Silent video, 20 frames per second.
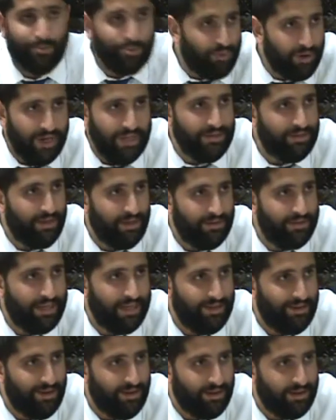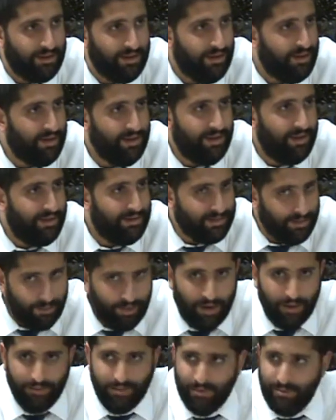prays all day long, it's a
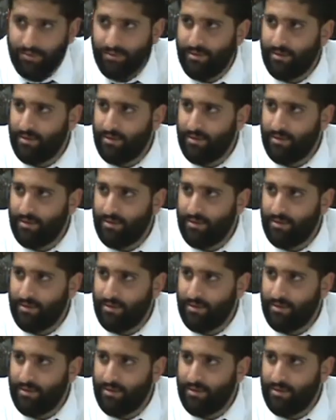problem.